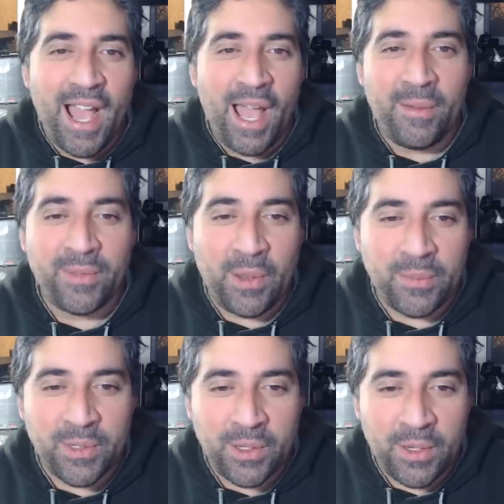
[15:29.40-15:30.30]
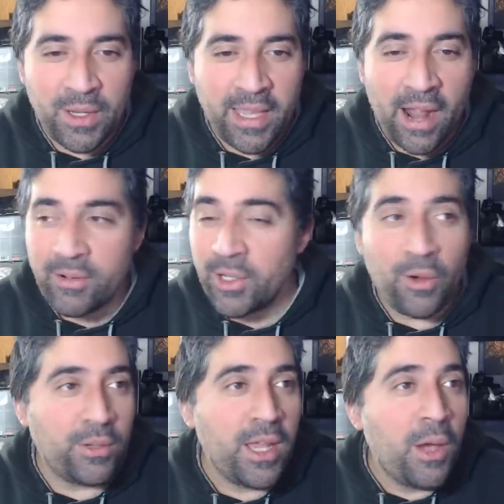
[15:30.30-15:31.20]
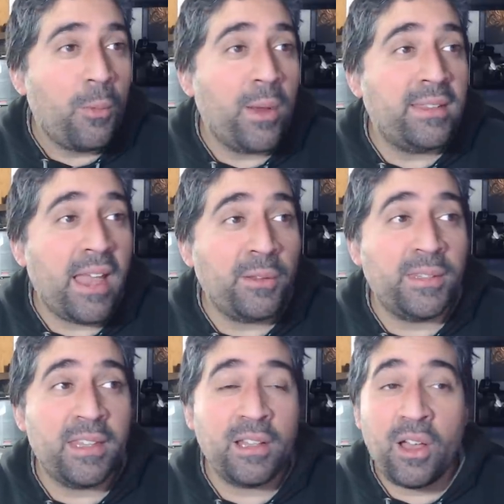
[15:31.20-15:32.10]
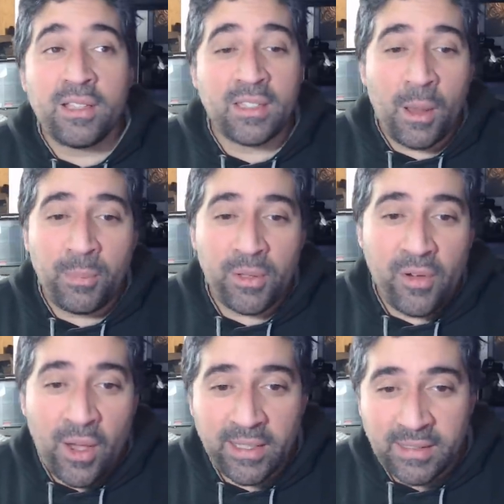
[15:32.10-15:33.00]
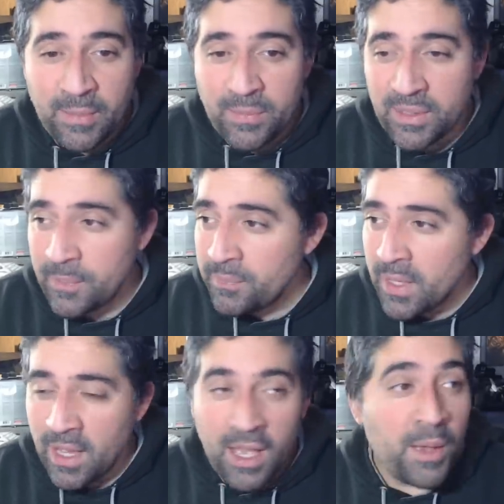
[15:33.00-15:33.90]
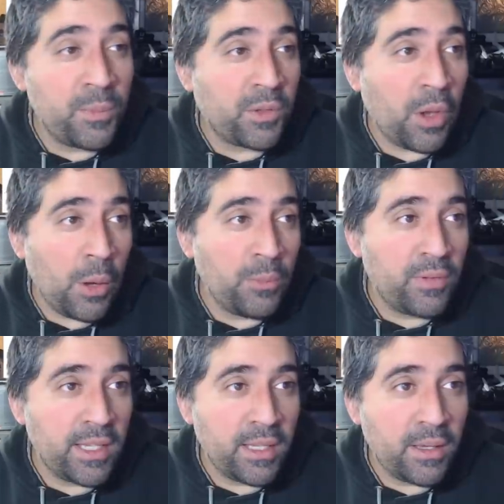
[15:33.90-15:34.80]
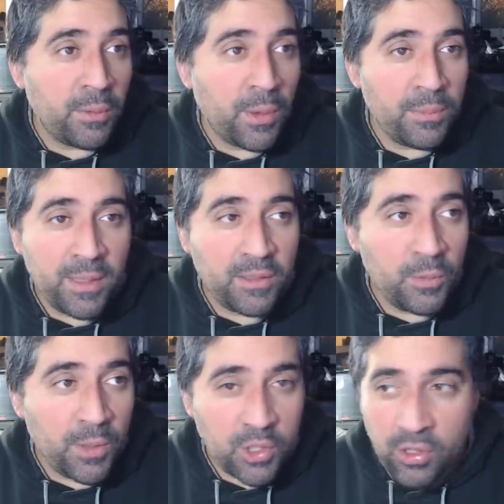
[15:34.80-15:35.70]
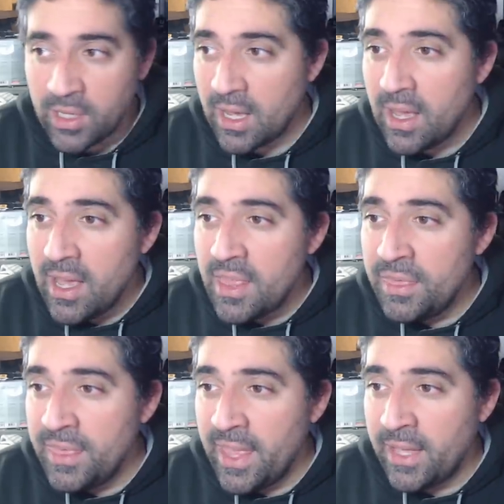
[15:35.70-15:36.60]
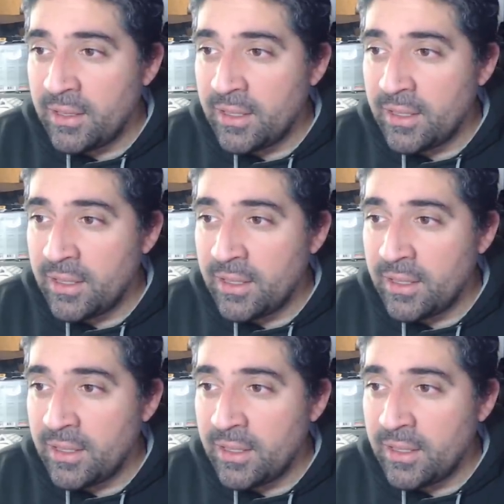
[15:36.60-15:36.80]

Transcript: so I'm just gonna carry on. We're down to the last couple of items, so hopefully it won't be too much longer. The